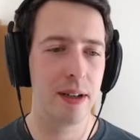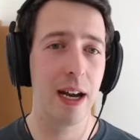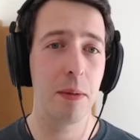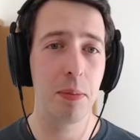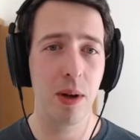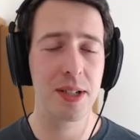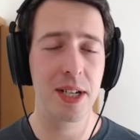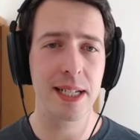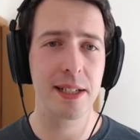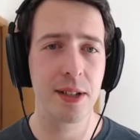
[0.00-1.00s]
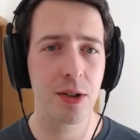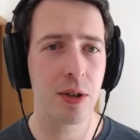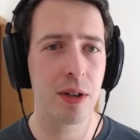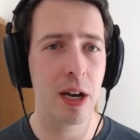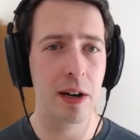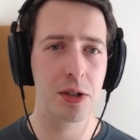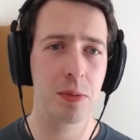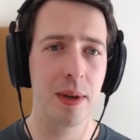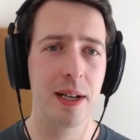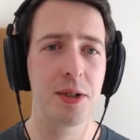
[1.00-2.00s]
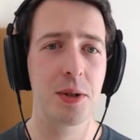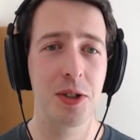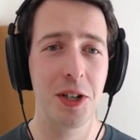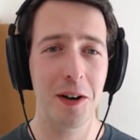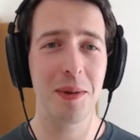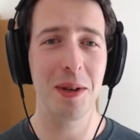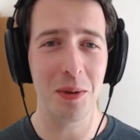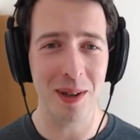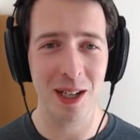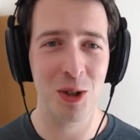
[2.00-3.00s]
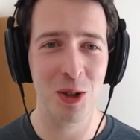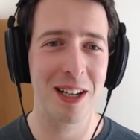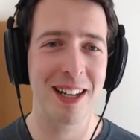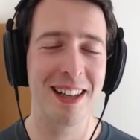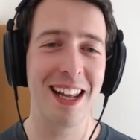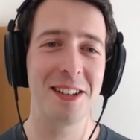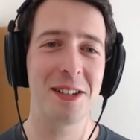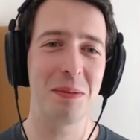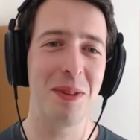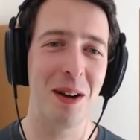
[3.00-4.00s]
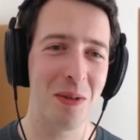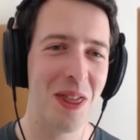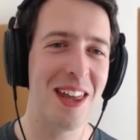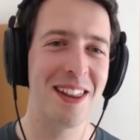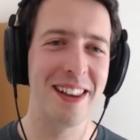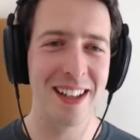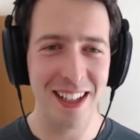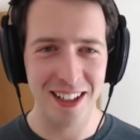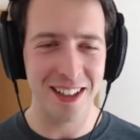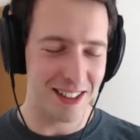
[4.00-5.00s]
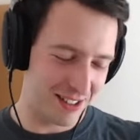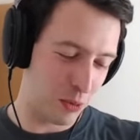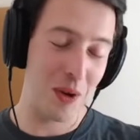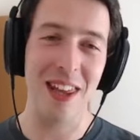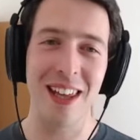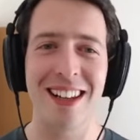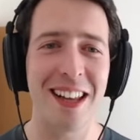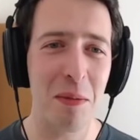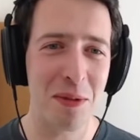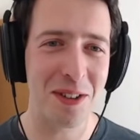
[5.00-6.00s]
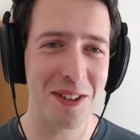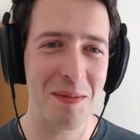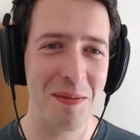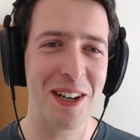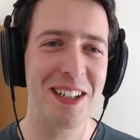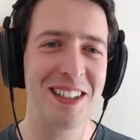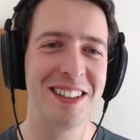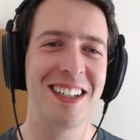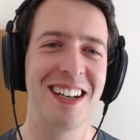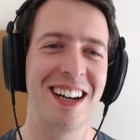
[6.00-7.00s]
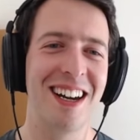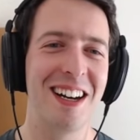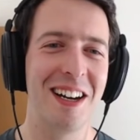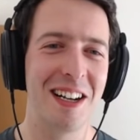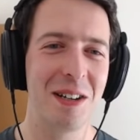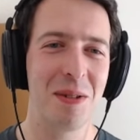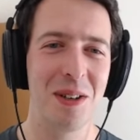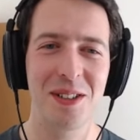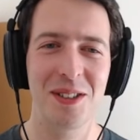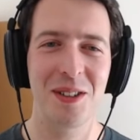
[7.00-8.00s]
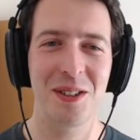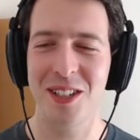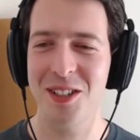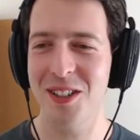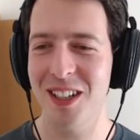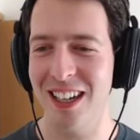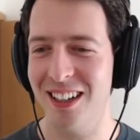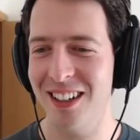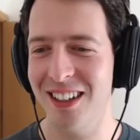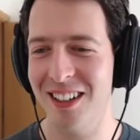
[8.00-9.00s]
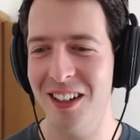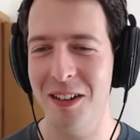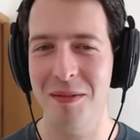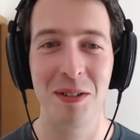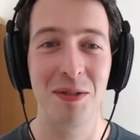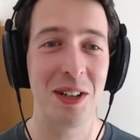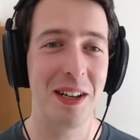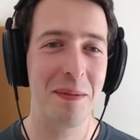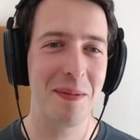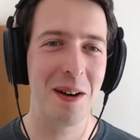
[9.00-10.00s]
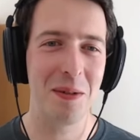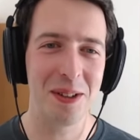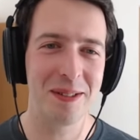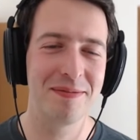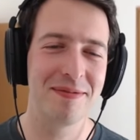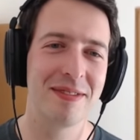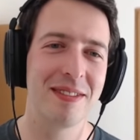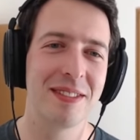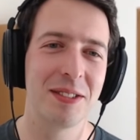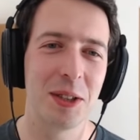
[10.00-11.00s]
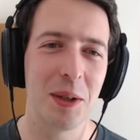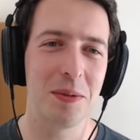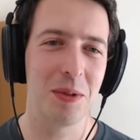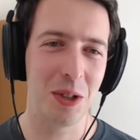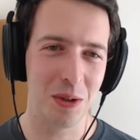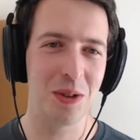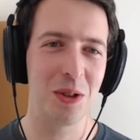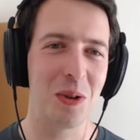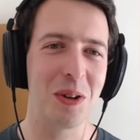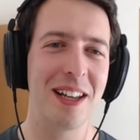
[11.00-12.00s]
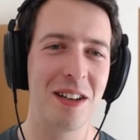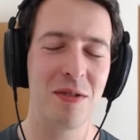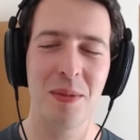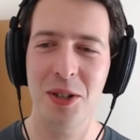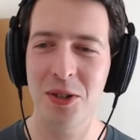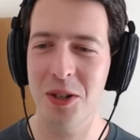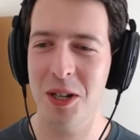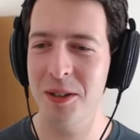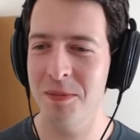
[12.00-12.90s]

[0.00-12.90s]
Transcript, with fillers: I apologize. It's not on the direction page. Jeremy will make sure that it ends up there within within the time of the team call, uh, and he will also send you a link. if not him, I will. So you you will get the information you need.